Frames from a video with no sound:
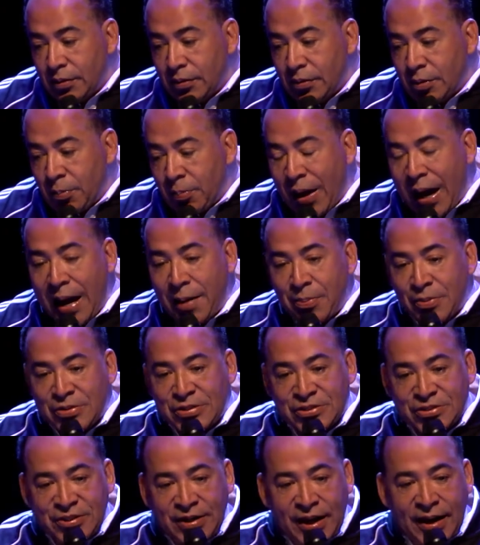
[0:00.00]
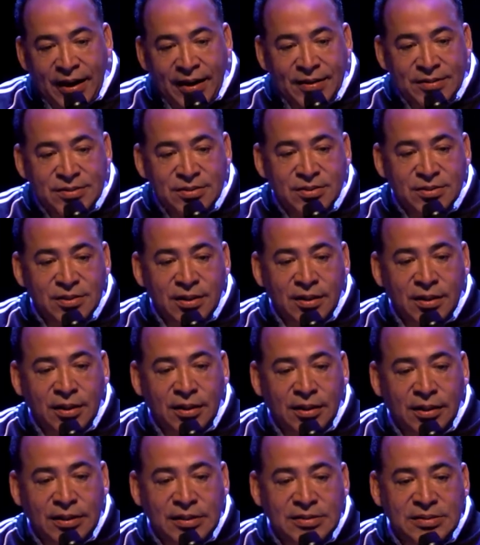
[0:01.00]
The Bible says in
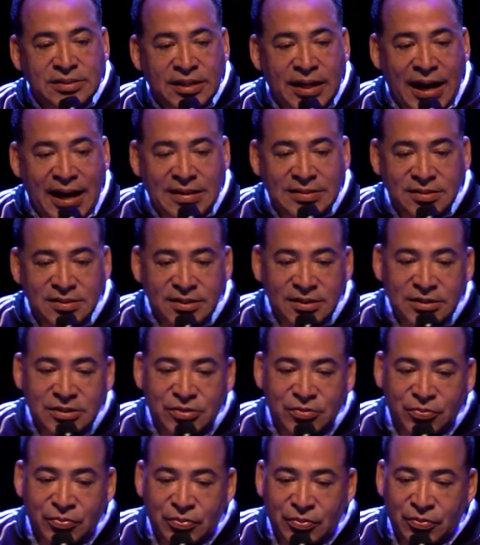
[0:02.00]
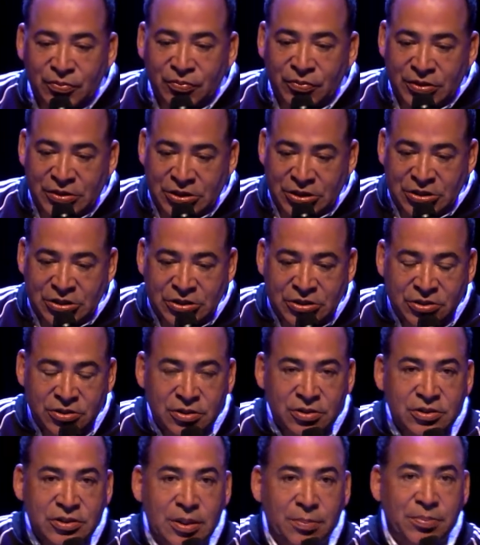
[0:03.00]
Ecclesiastes, this
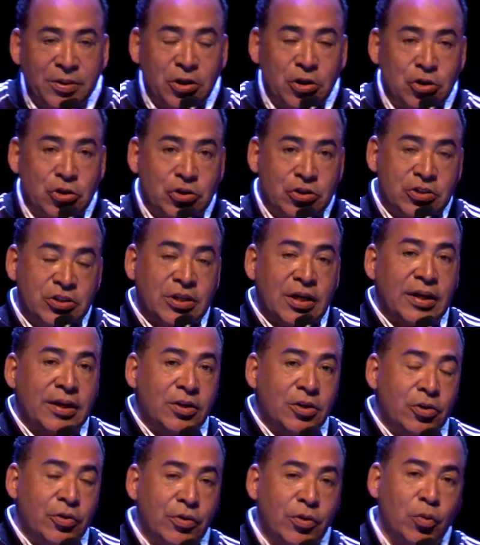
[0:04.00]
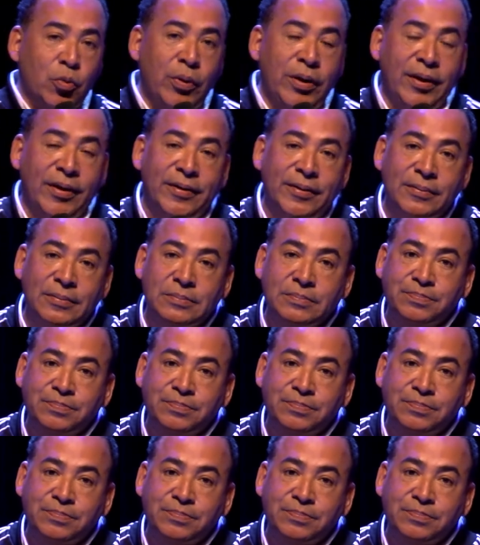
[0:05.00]
is something you should study during the week,